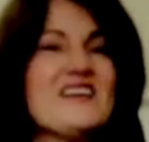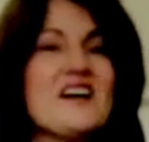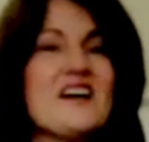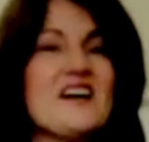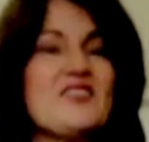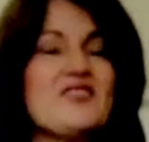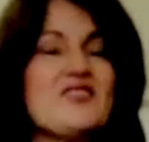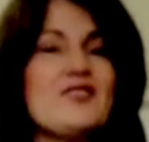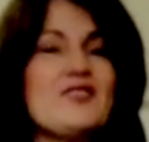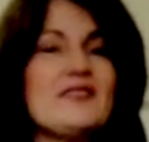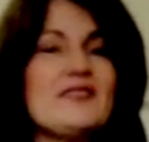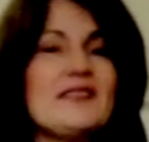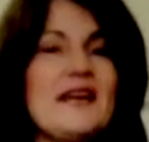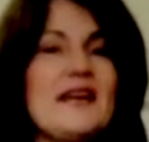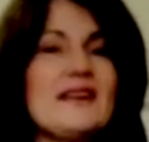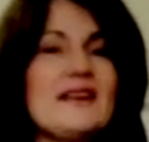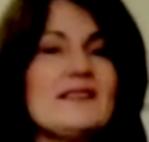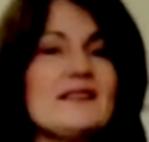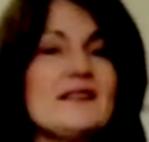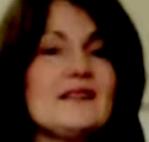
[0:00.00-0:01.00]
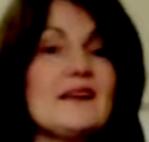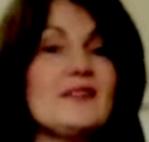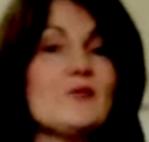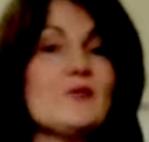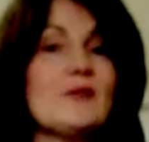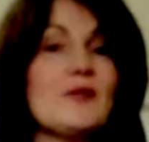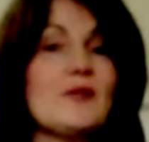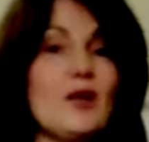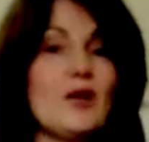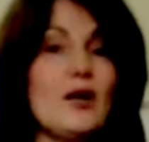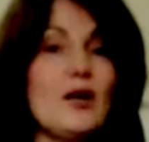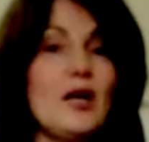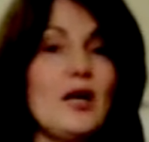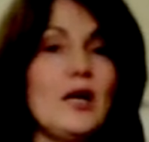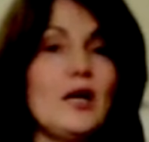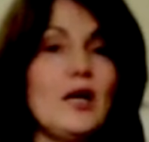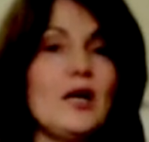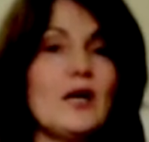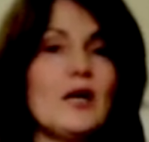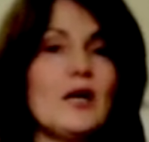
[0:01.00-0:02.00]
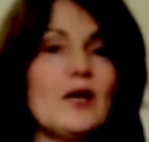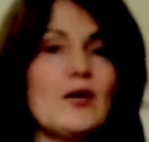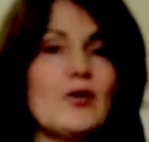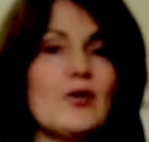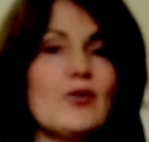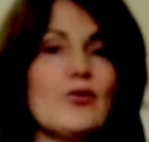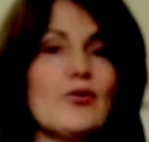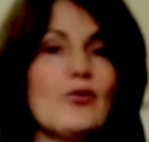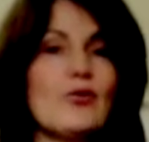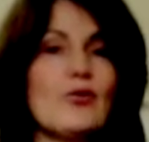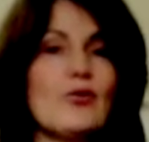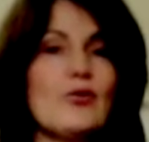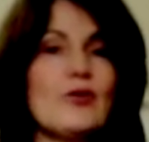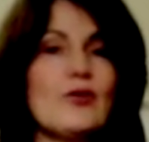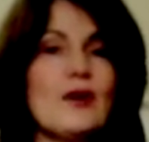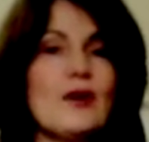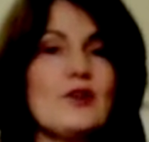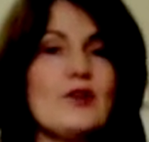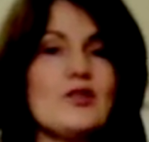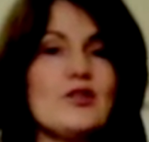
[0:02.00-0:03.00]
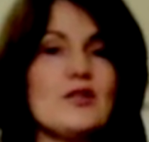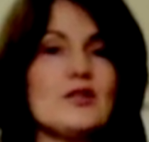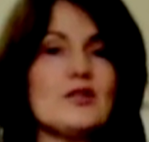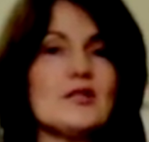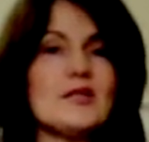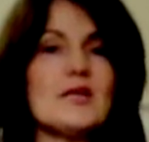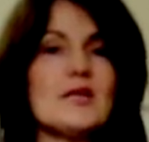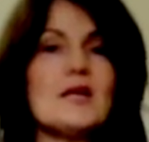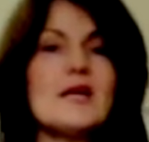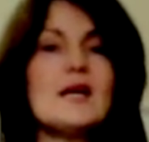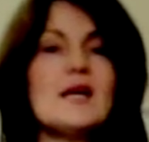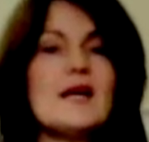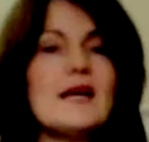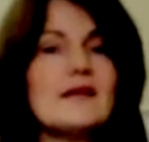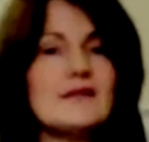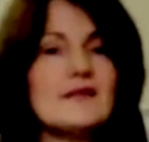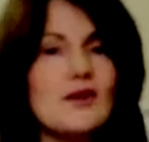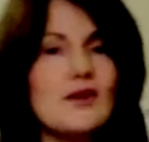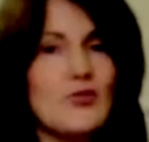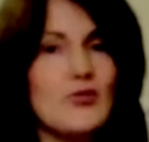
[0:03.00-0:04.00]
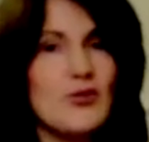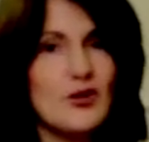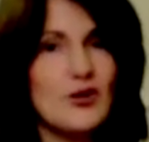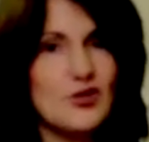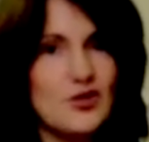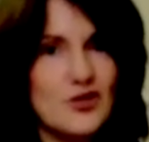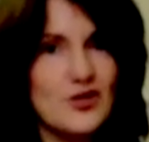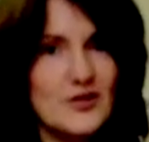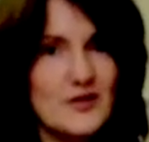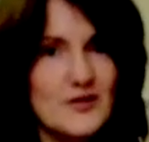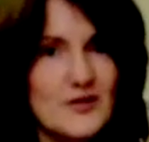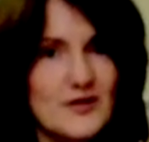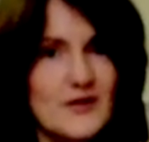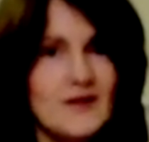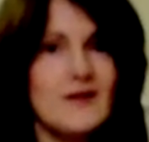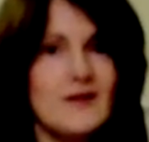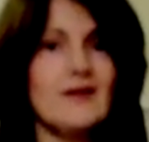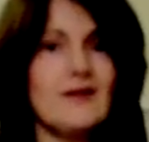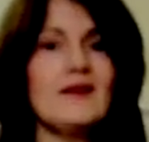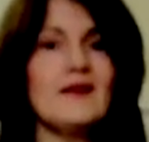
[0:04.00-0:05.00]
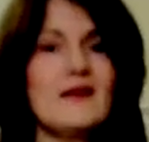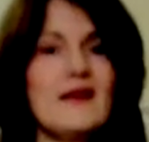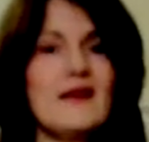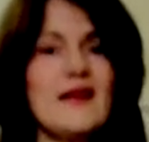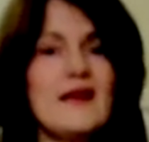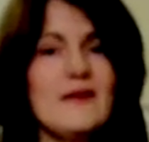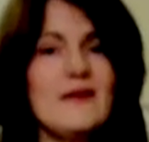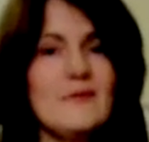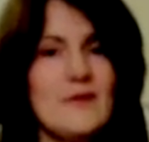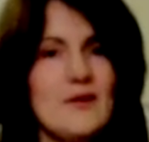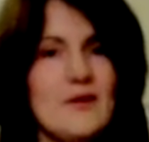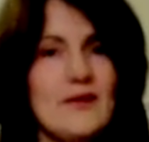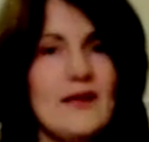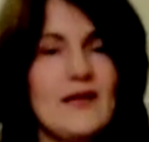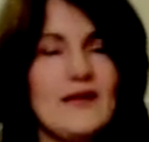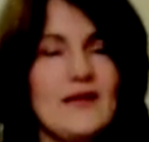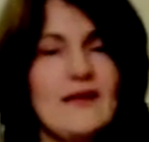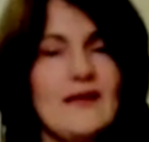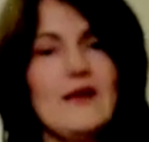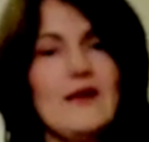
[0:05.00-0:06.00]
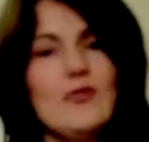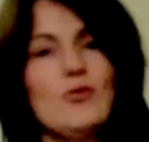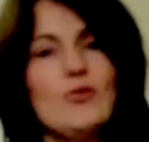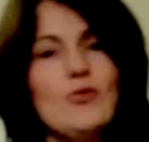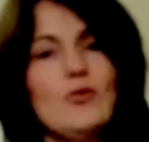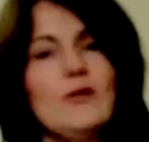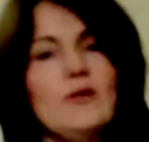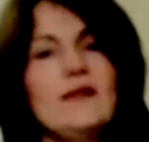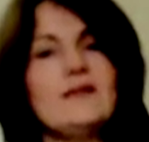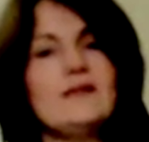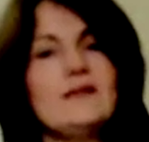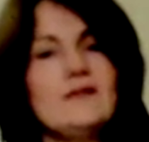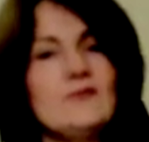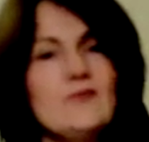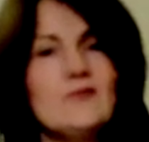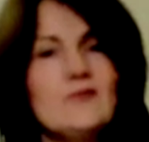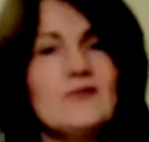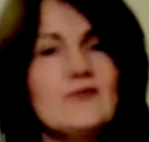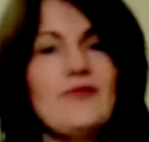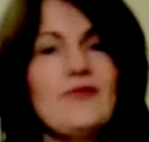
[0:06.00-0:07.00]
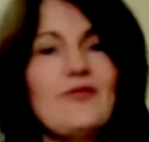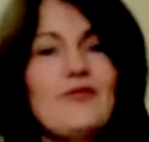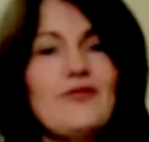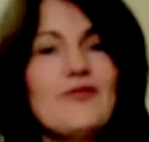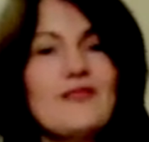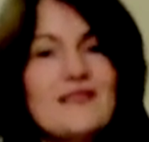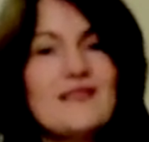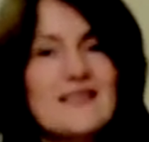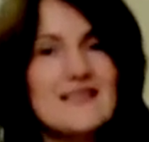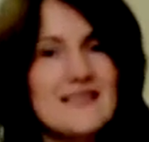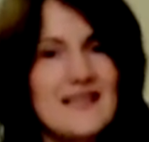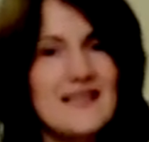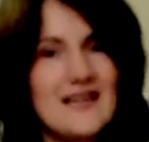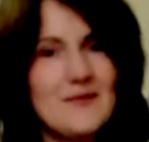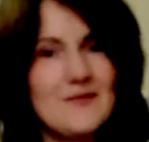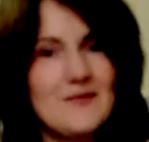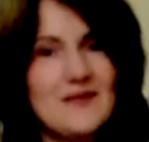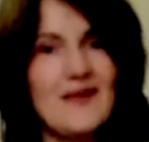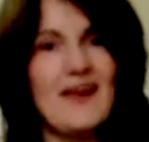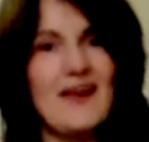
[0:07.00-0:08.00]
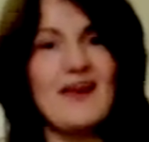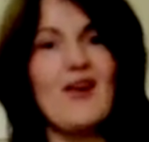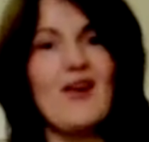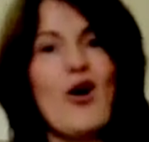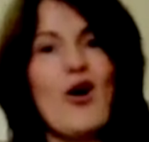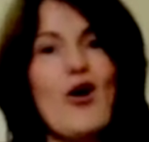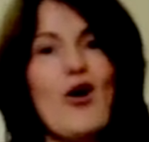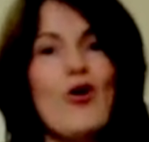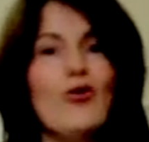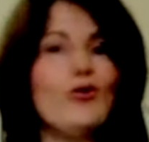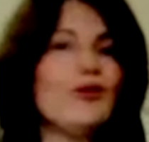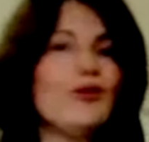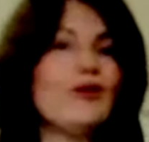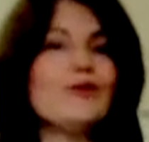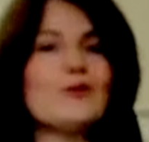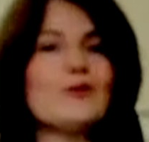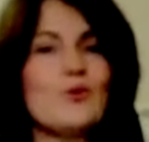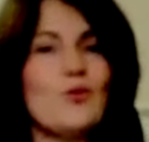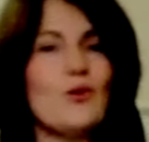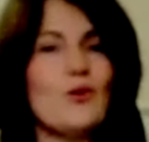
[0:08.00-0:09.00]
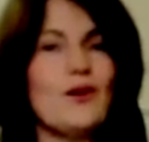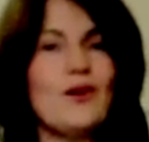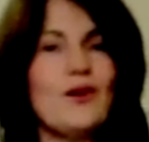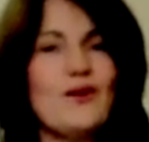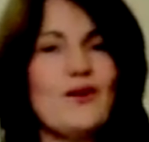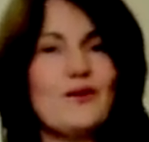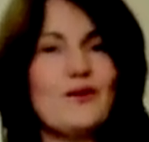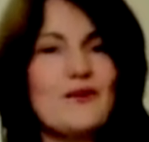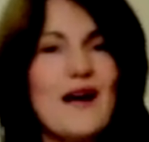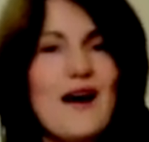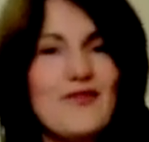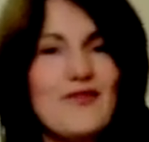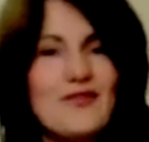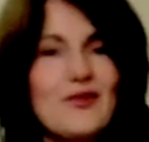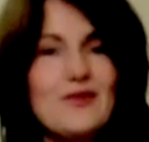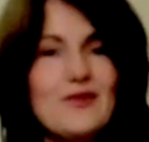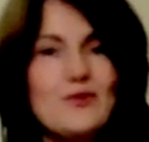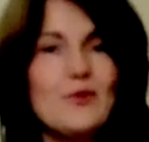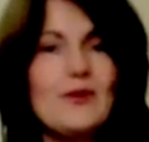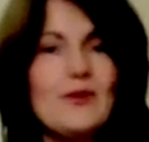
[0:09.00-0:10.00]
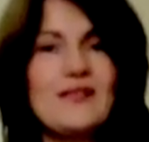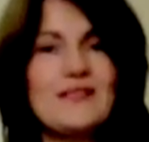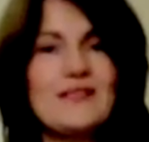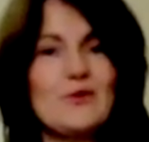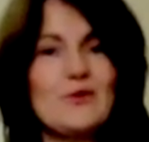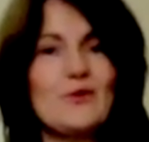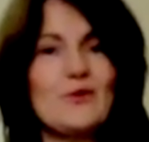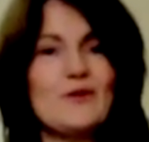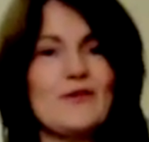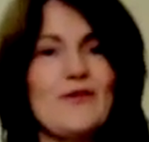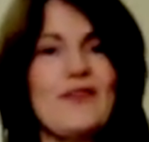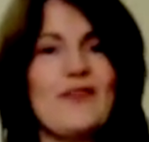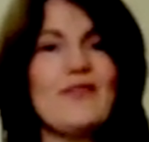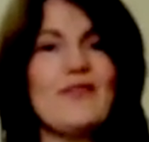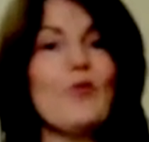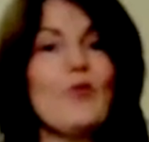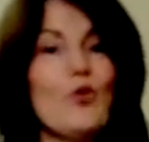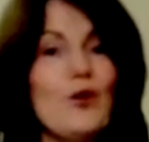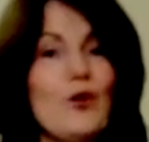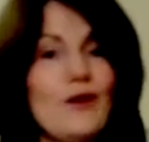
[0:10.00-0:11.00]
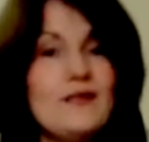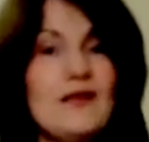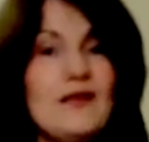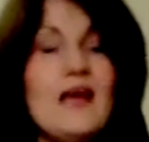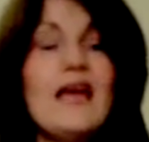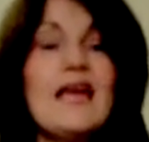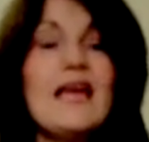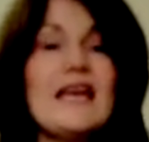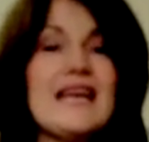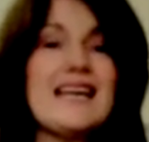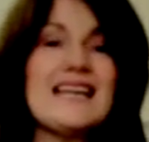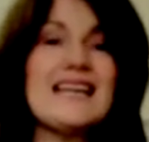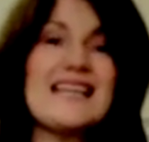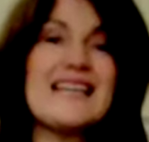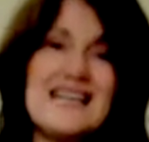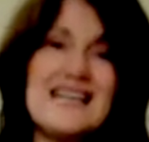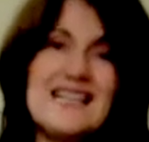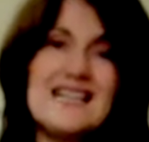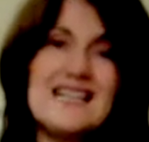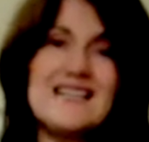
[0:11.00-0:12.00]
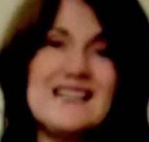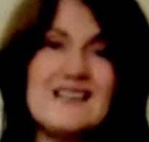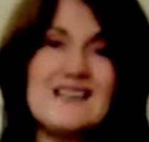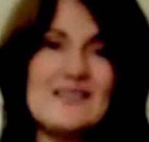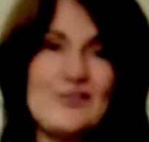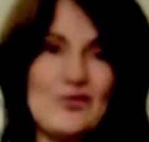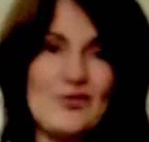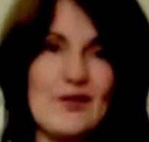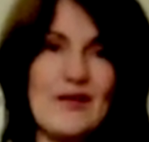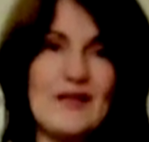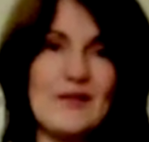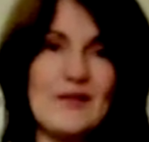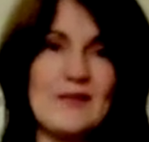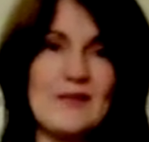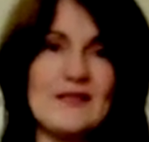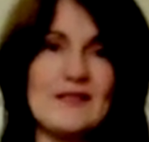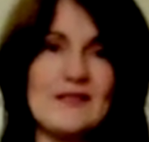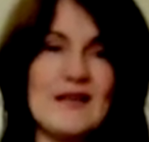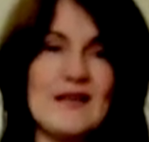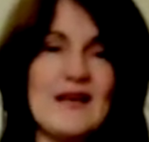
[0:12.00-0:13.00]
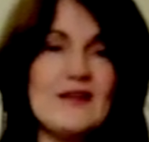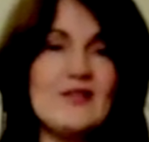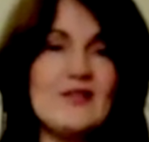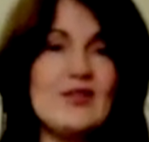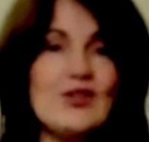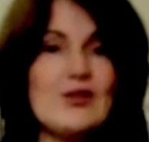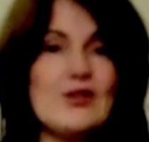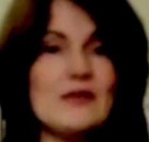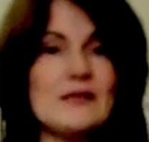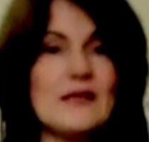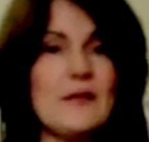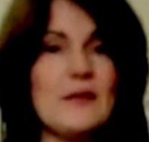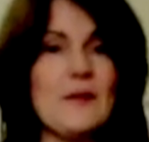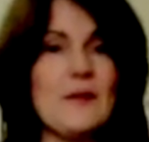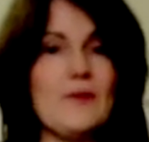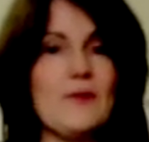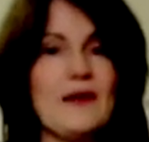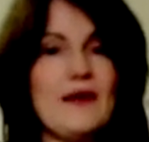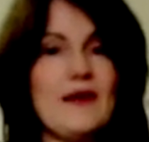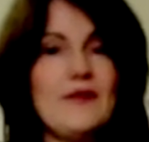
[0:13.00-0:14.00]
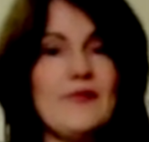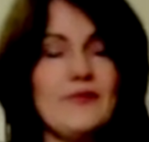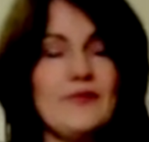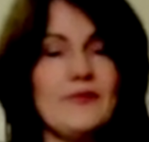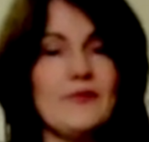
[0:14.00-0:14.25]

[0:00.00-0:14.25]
Did you say it starts with k? Crotchet. It's a crotchet. In America, they call these different names like whole notes, quarter notes, half notes, all these sorts of other words. In England and Australia, we tend to use semibreve,